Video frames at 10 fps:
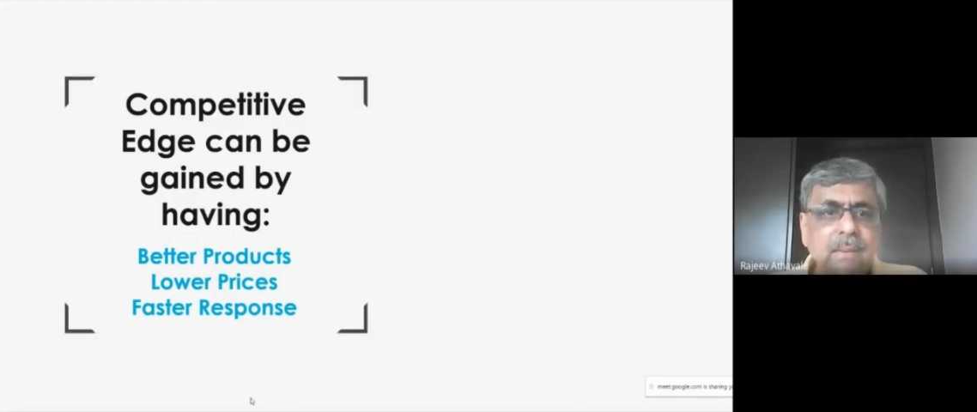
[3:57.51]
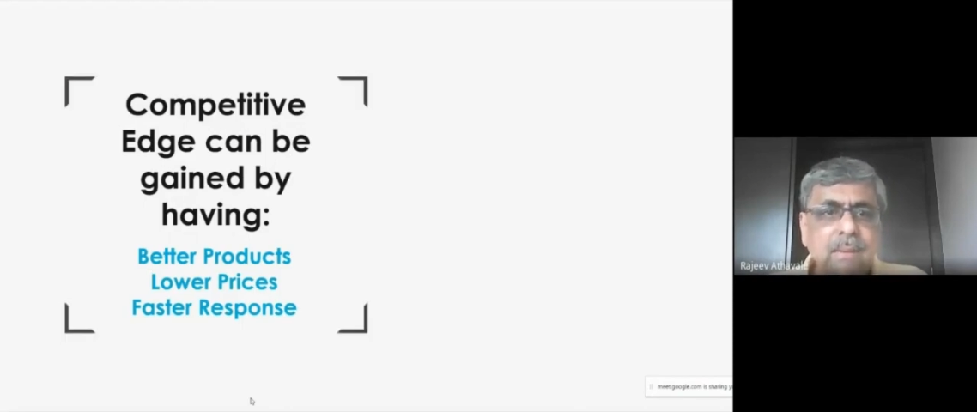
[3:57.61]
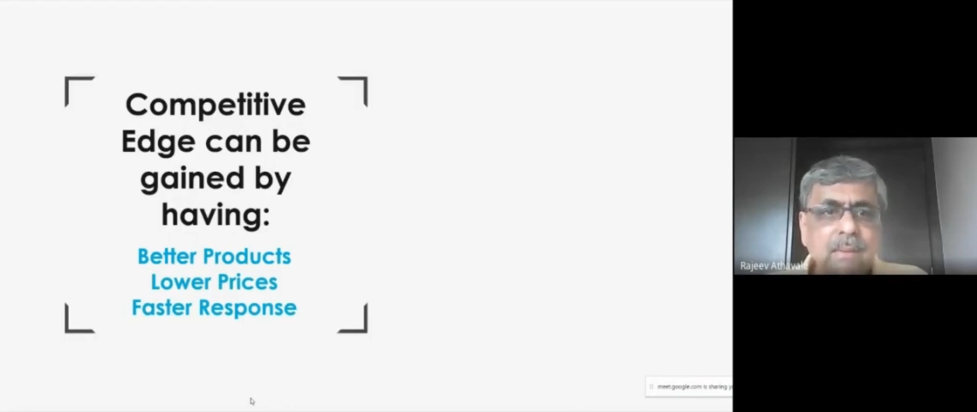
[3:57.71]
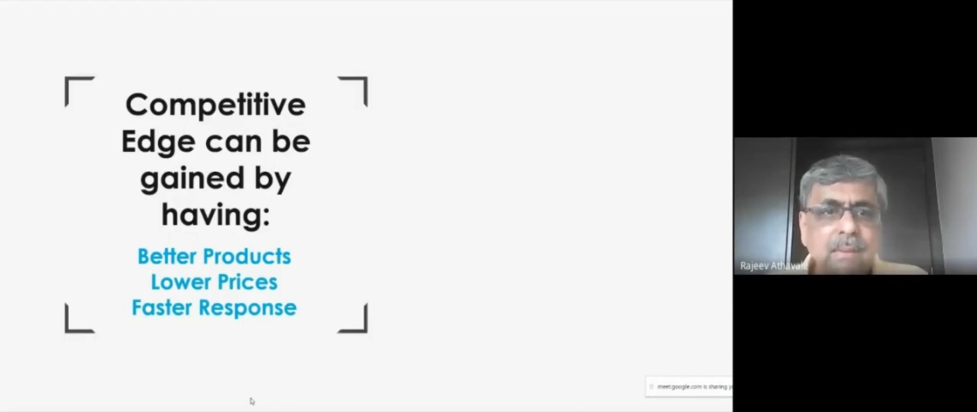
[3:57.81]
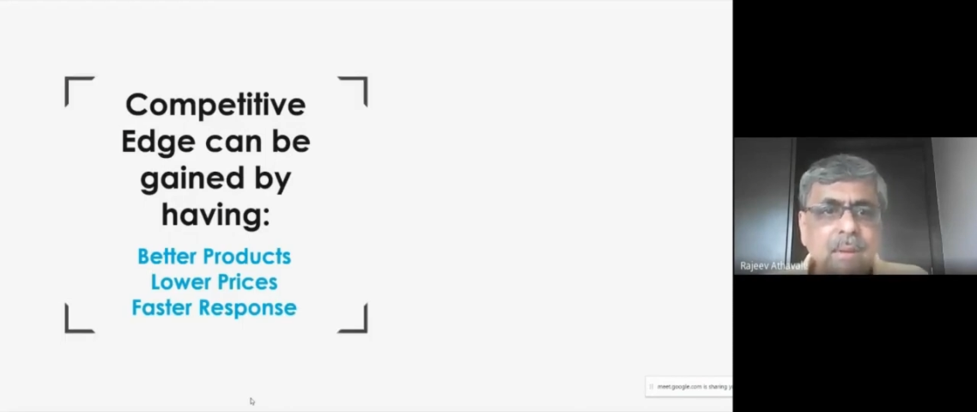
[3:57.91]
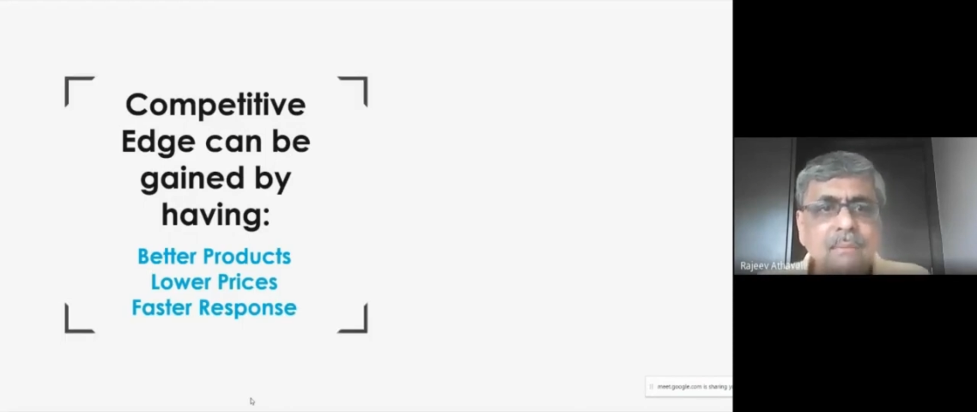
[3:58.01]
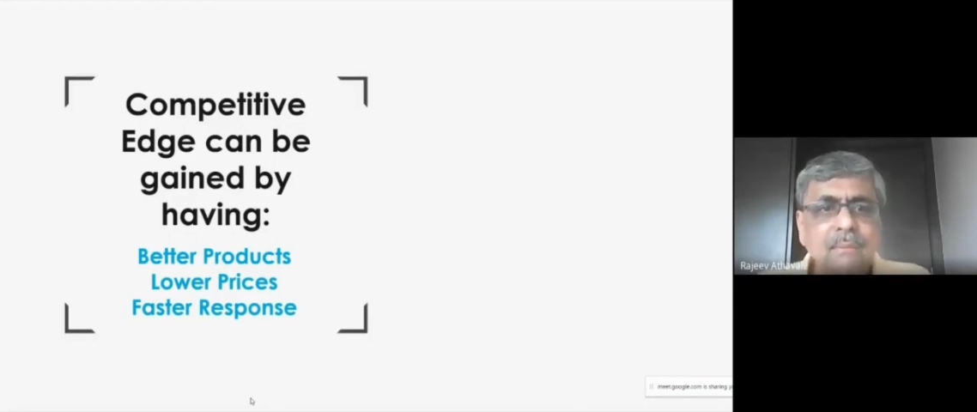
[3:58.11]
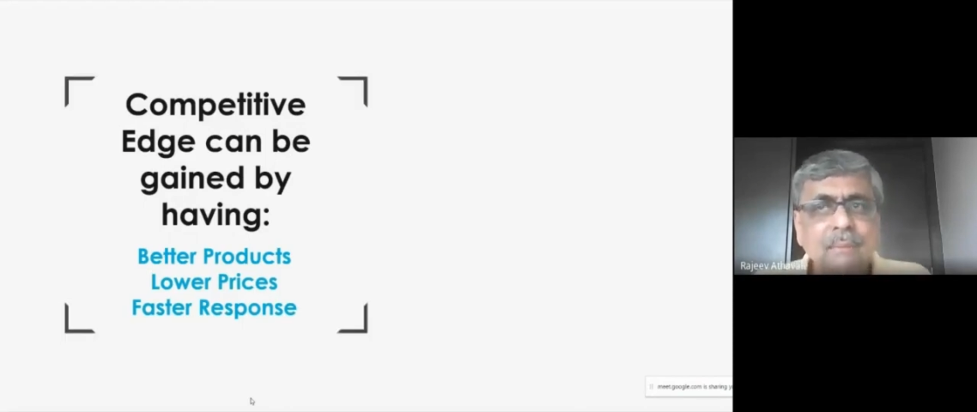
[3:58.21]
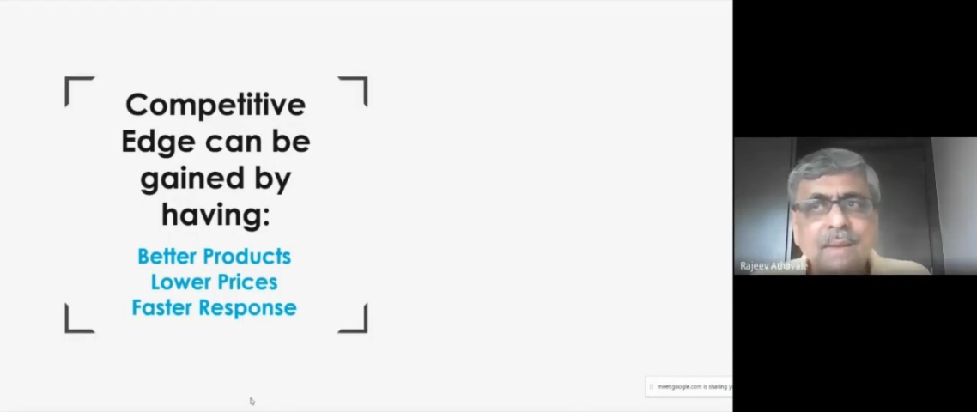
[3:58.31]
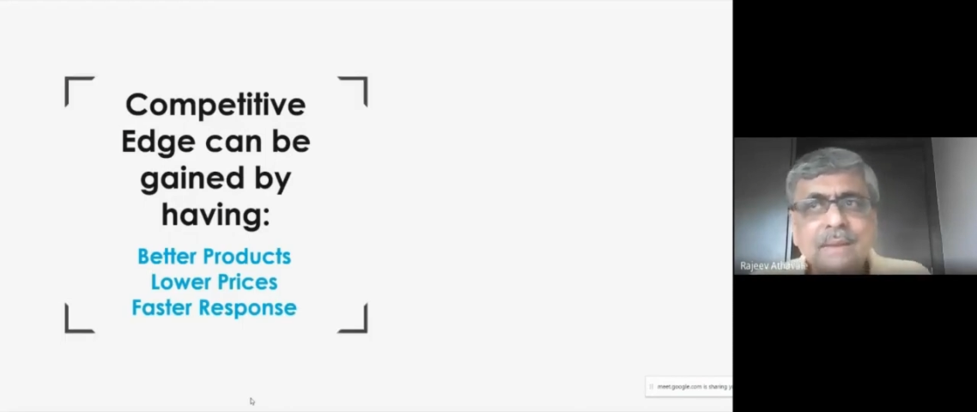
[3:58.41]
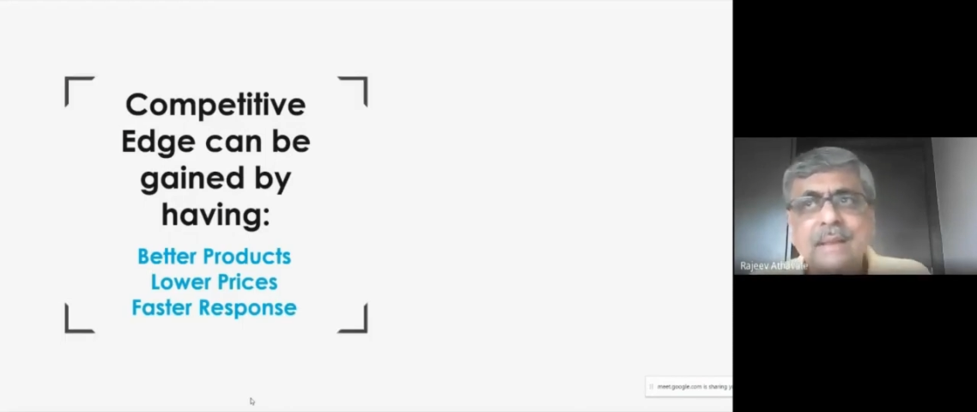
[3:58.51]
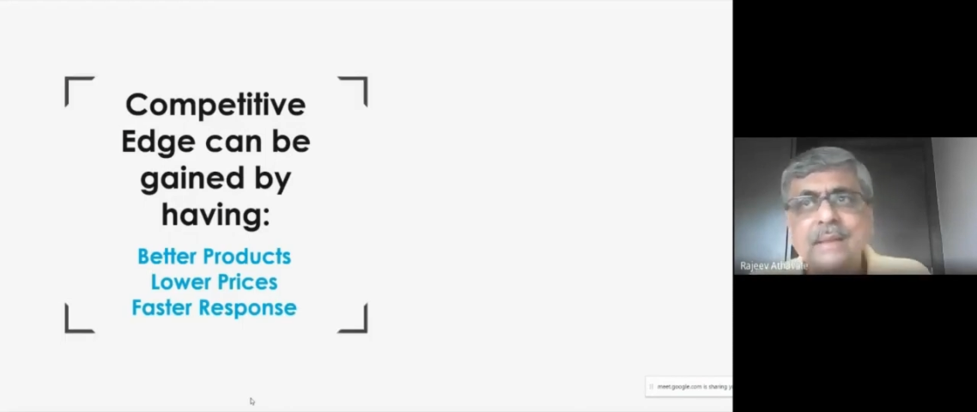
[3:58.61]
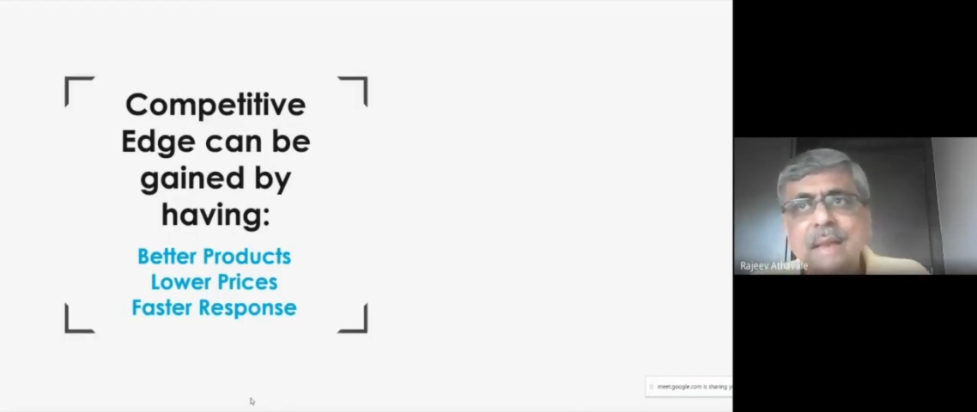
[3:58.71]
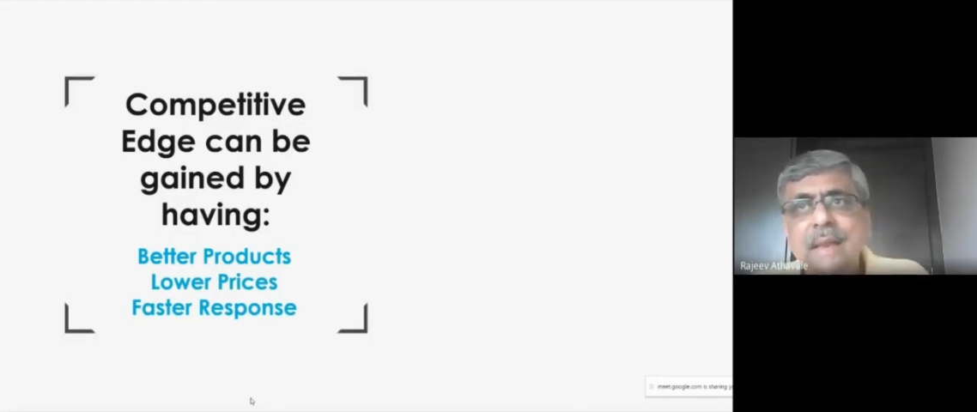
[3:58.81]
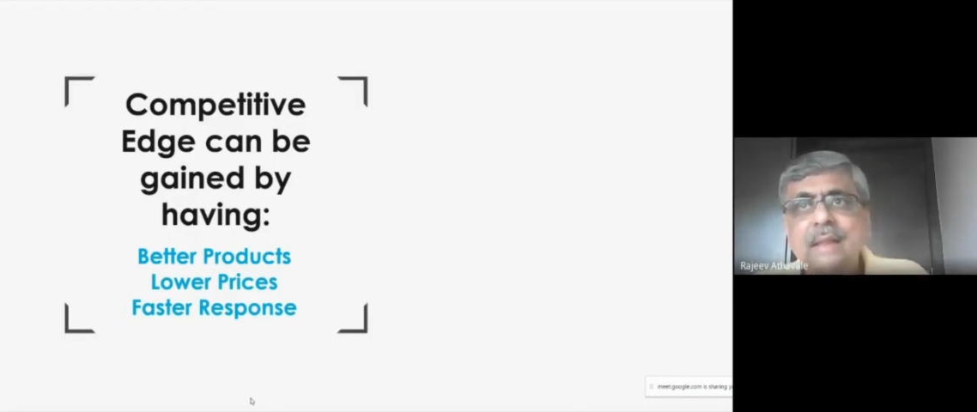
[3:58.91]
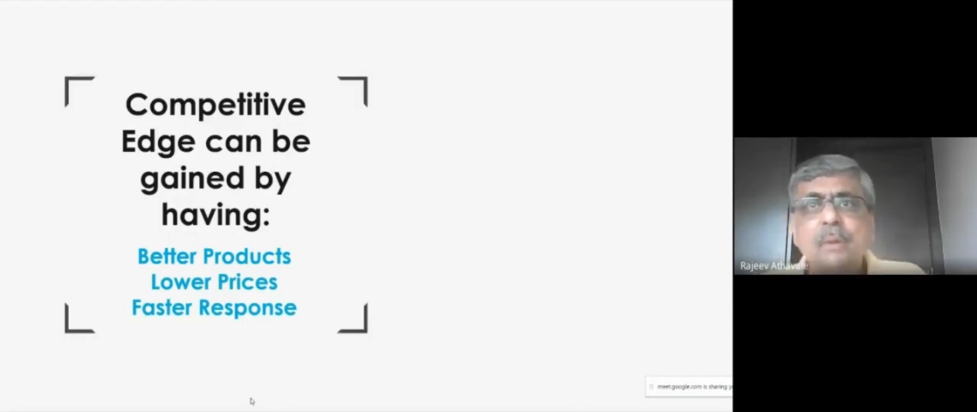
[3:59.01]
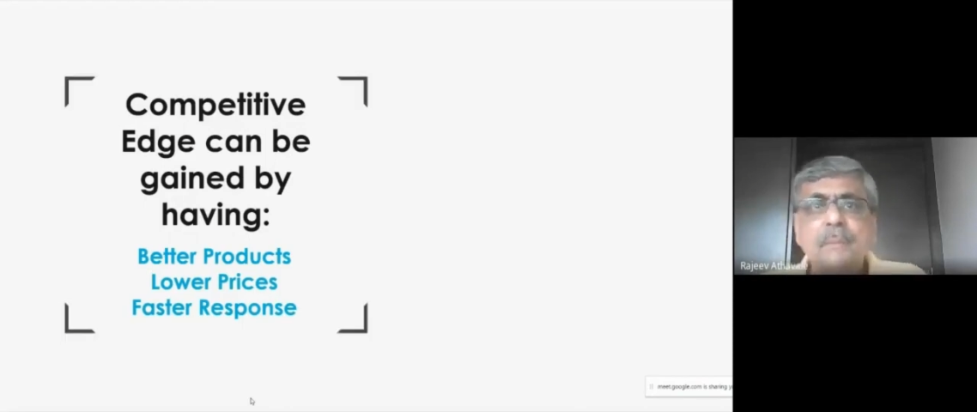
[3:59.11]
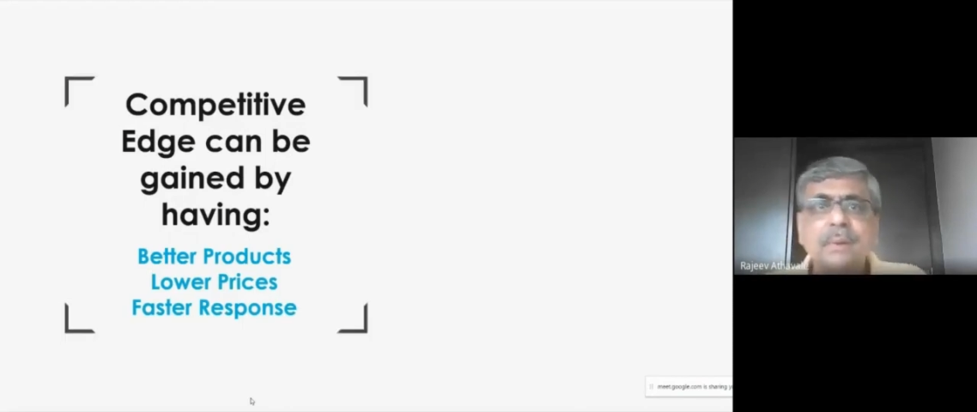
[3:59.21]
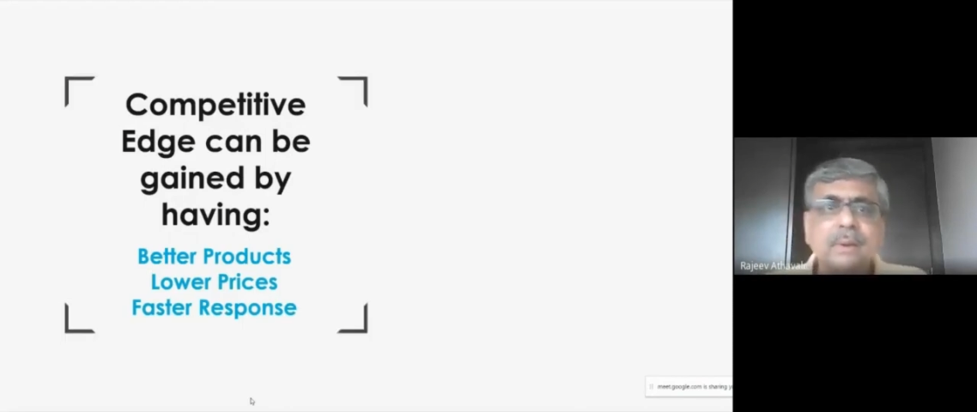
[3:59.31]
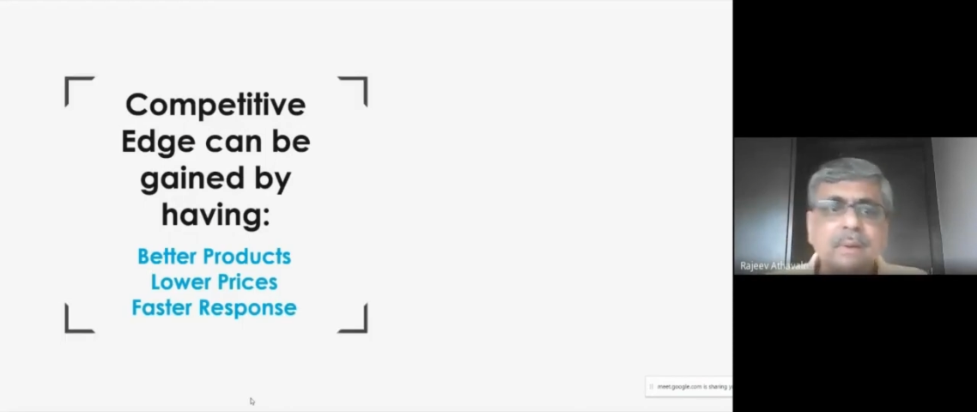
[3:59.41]
Or one can gain
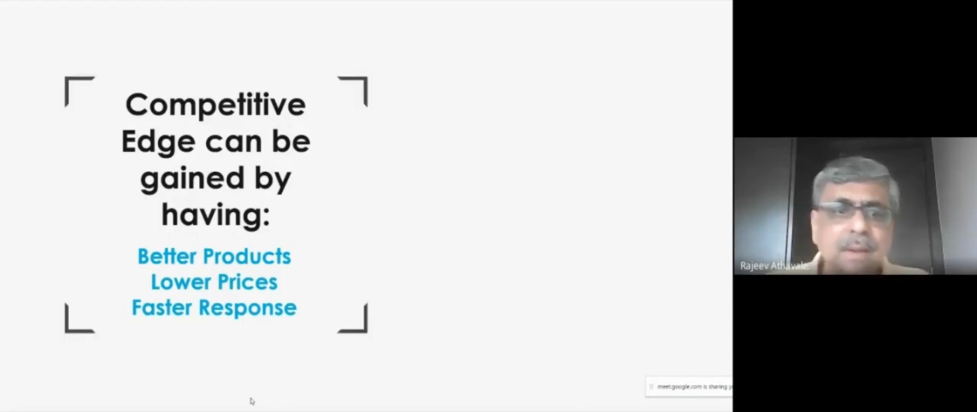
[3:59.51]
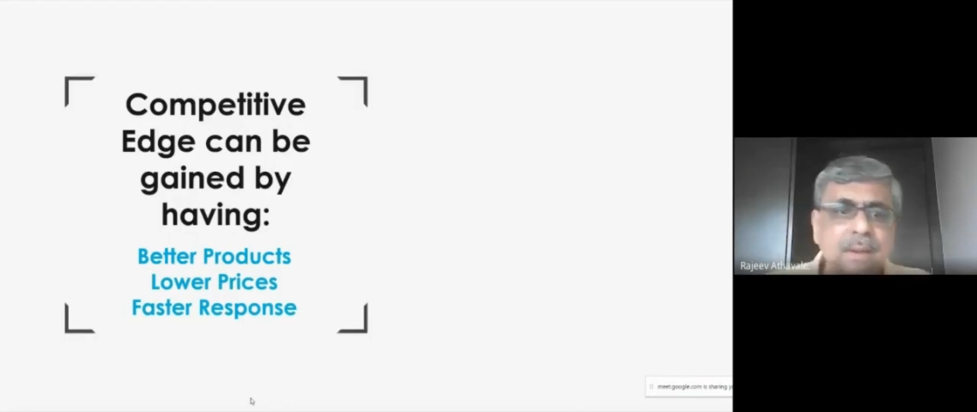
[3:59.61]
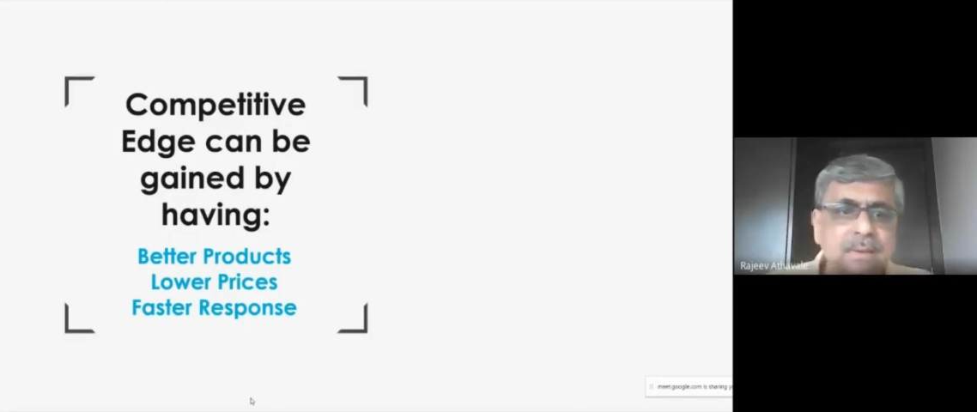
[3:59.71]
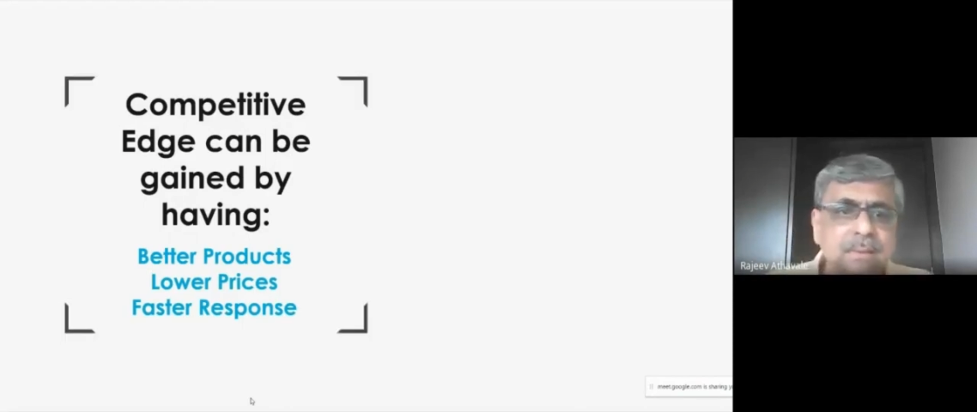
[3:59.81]
competitive edge